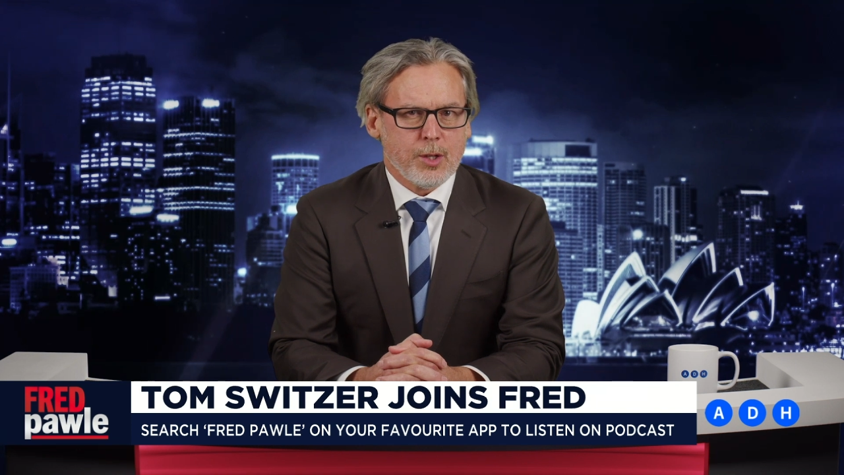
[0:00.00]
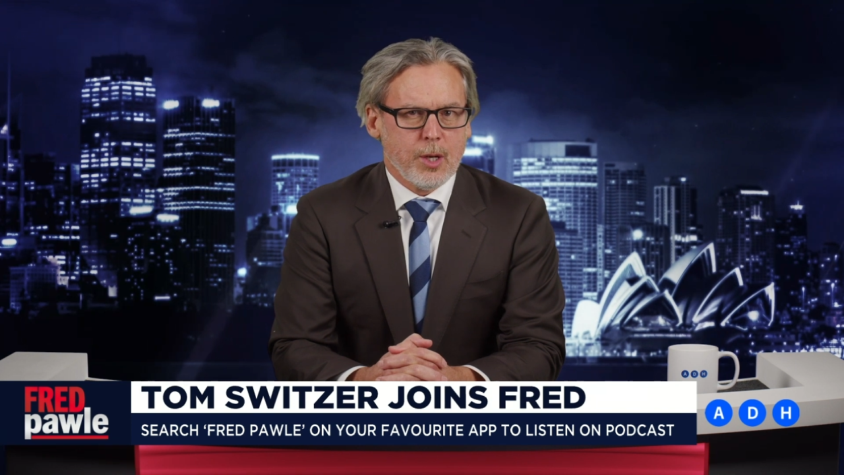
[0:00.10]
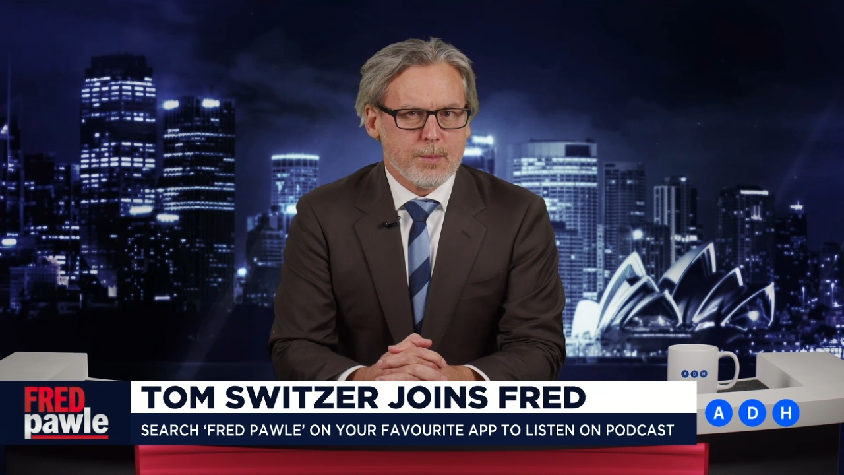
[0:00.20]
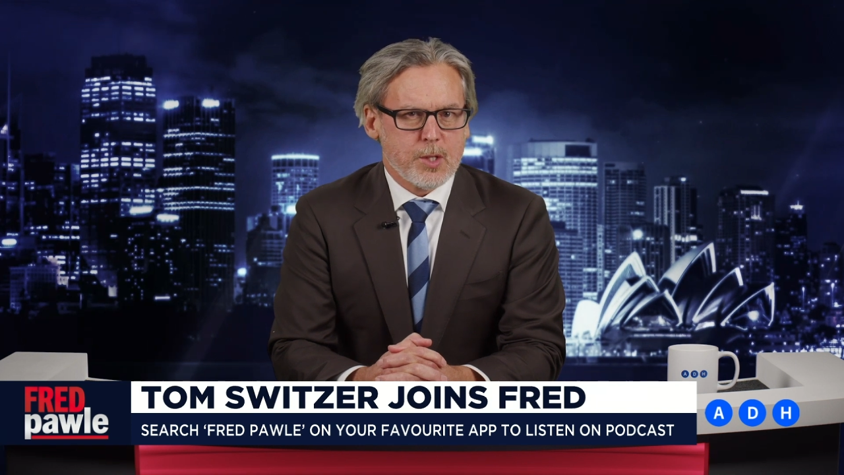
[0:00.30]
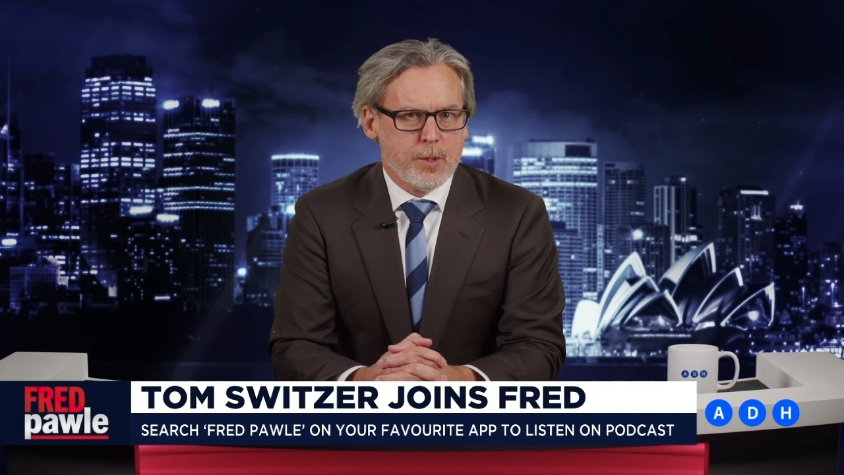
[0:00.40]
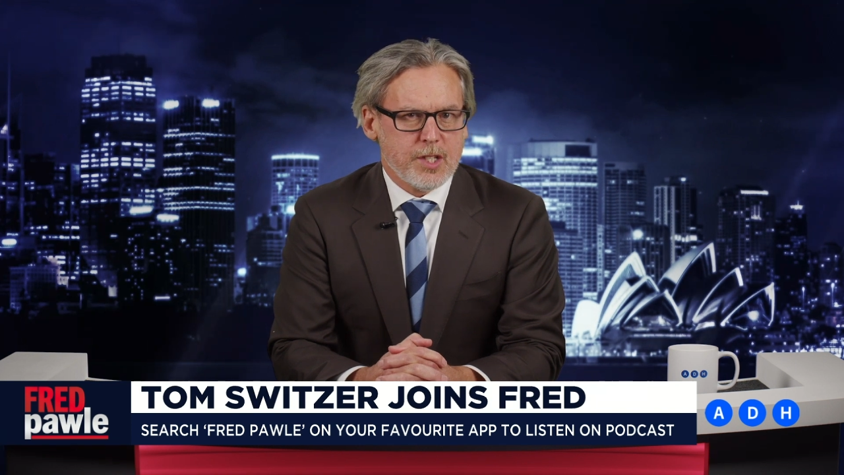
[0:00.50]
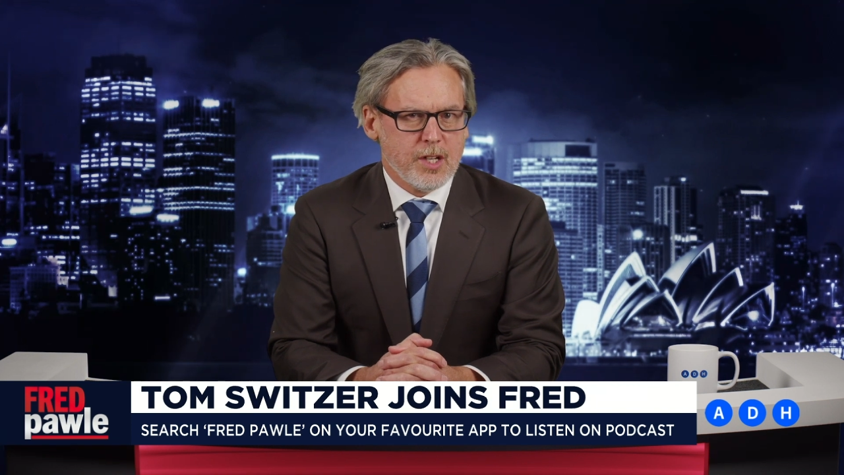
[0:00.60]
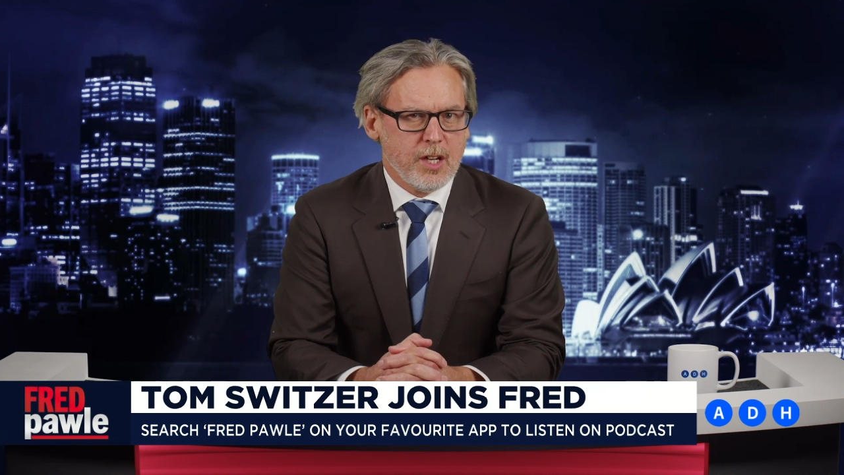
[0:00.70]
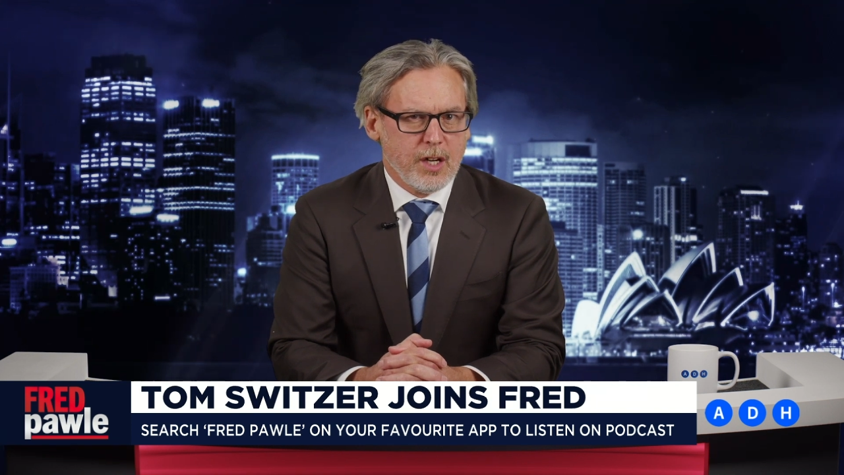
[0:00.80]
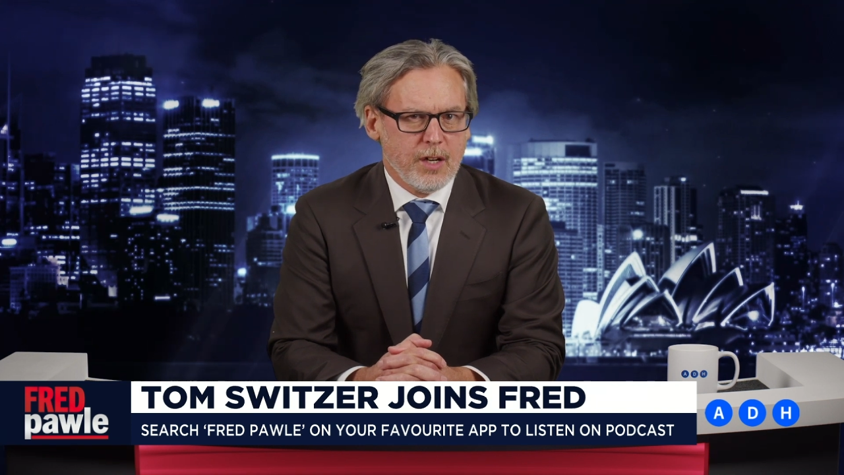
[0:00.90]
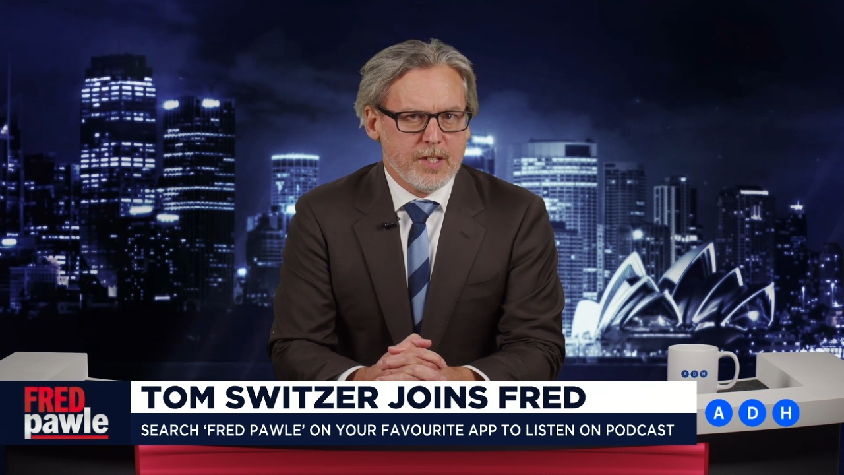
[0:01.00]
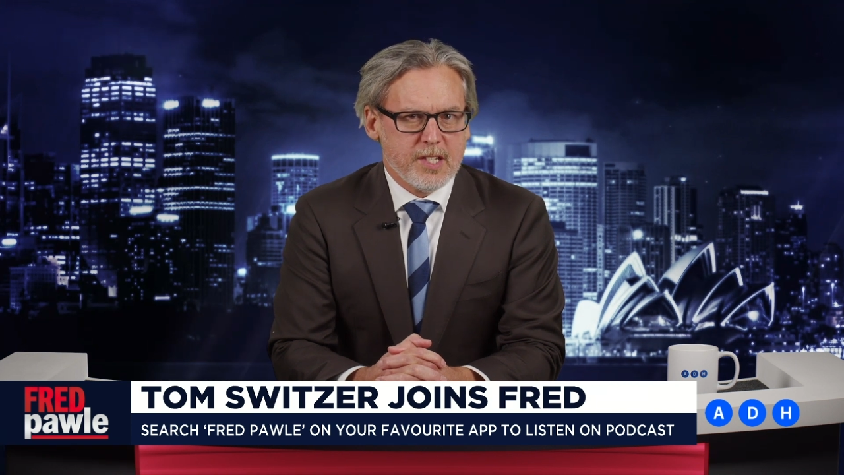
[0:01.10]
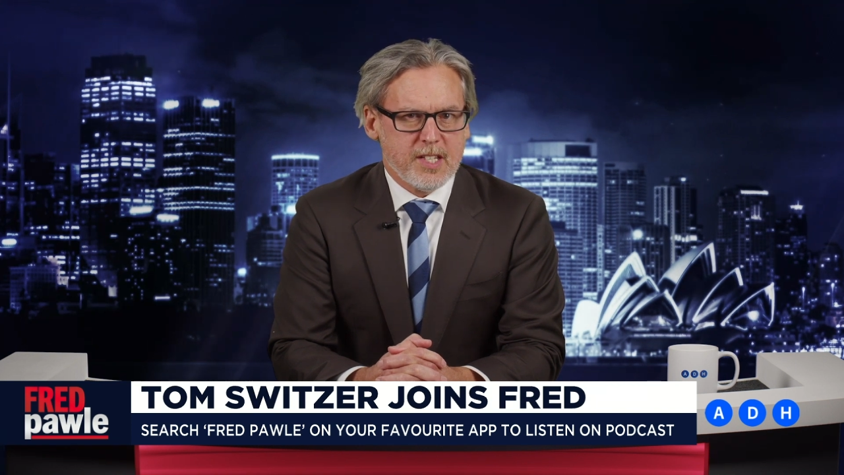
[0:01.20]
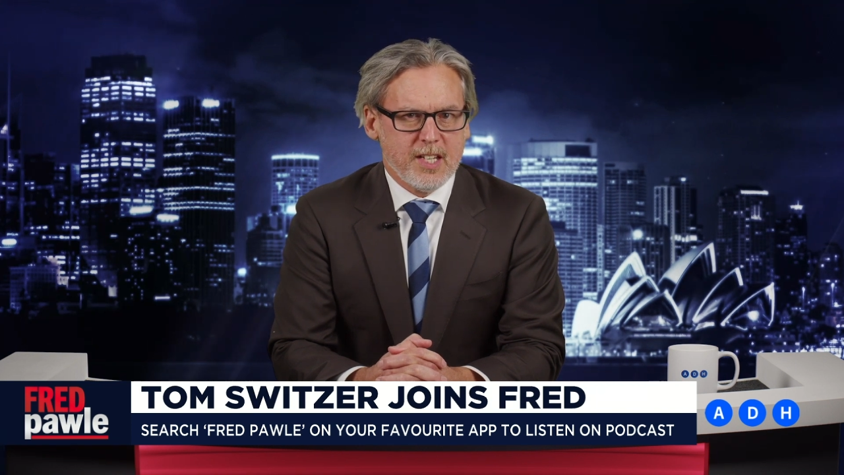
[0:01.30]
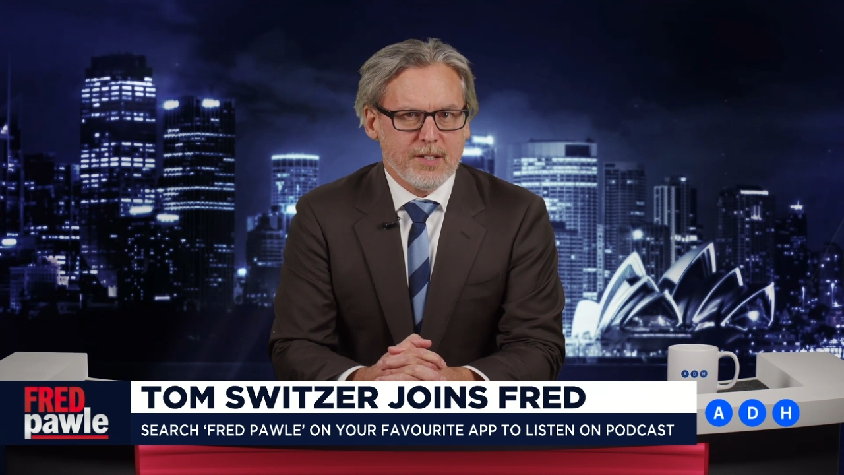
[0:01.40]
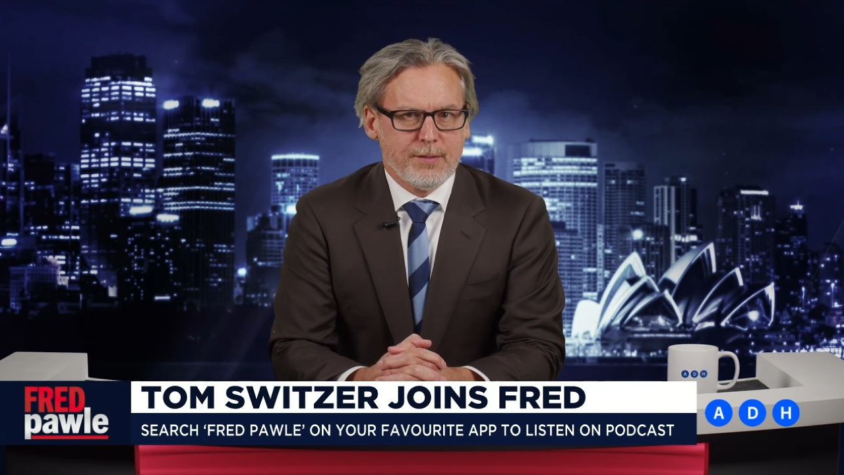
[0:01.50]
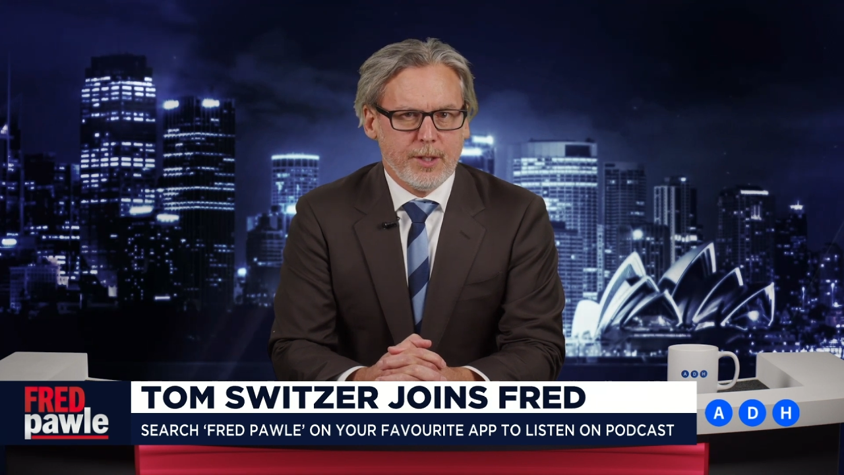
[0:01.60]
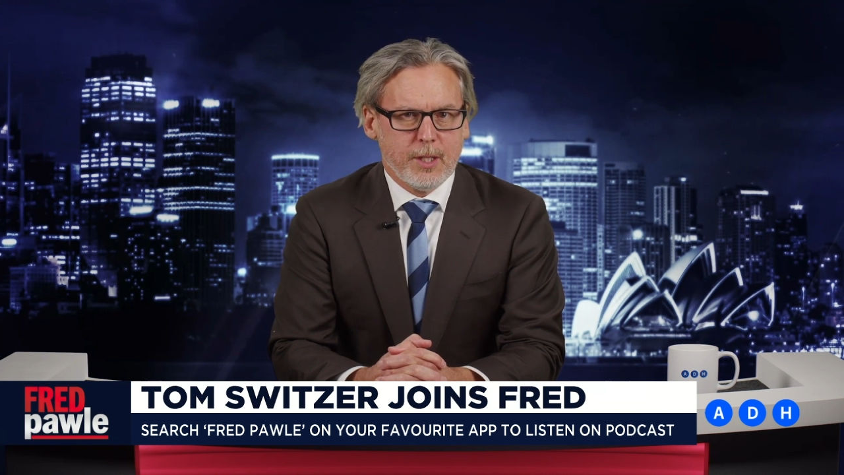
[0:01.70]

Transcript: Tom Switzer of the Centre for